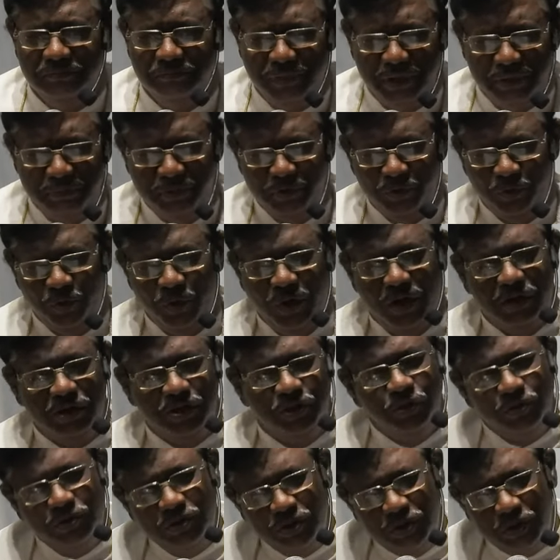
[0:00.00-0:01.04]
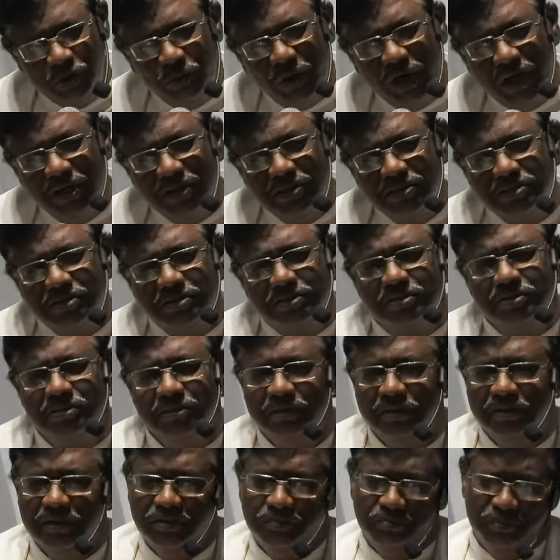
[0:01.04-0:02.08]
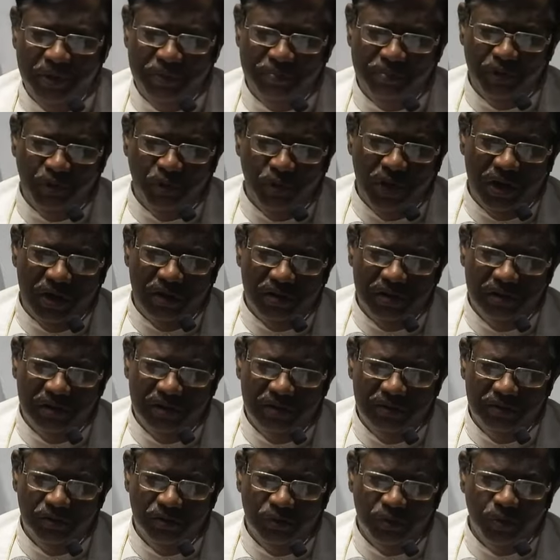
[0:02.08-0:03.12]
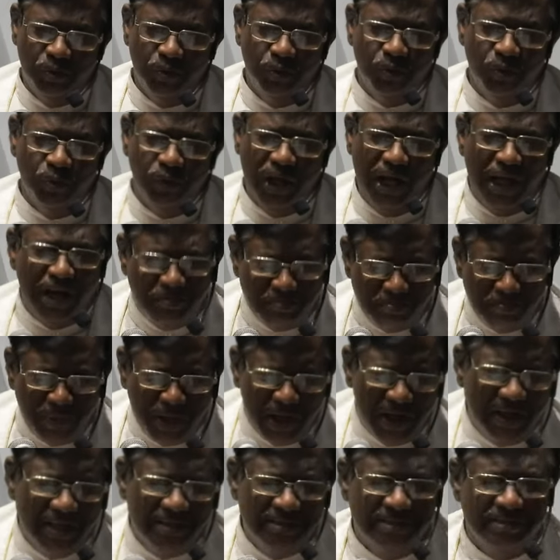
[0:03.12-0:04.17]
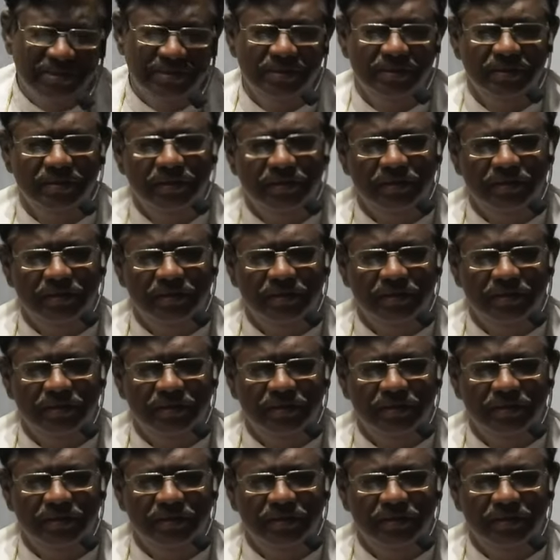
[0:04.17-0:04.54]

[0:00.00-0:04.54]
people who are good to us, people who, are, who help us,